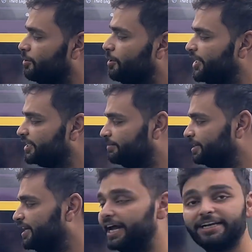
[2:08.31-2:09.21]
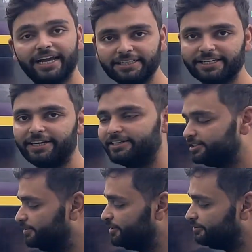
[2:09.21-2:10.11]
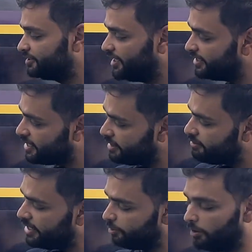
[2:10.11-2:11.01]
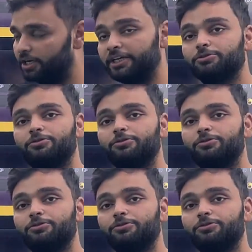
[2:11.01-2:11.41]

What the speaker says: oil and chemical and gas carrier CTPT vessel, and they required oilers.